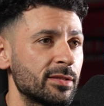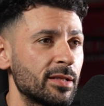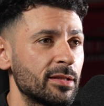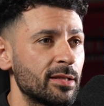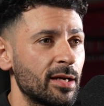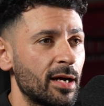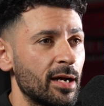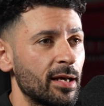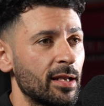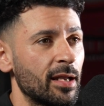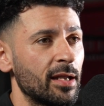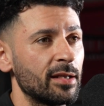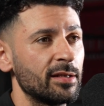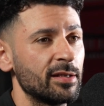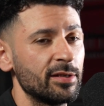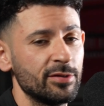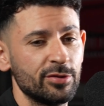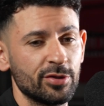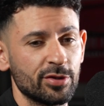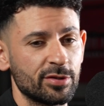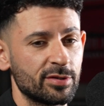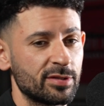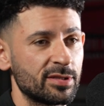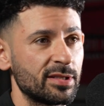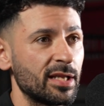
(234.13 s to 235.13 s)
to Thailand and
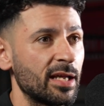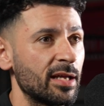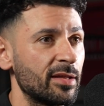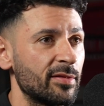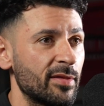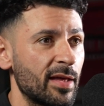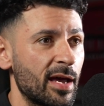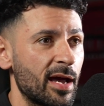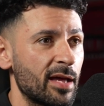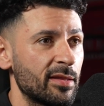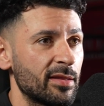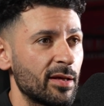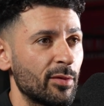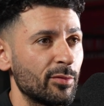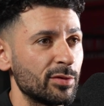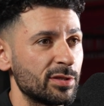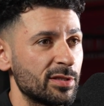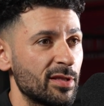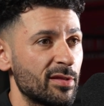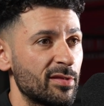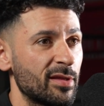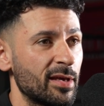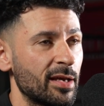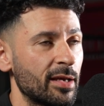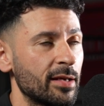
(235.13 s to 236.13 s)
just staying there, and that was
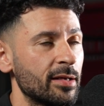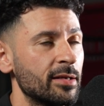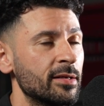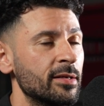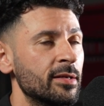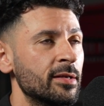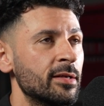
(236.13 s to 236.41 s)
the thing.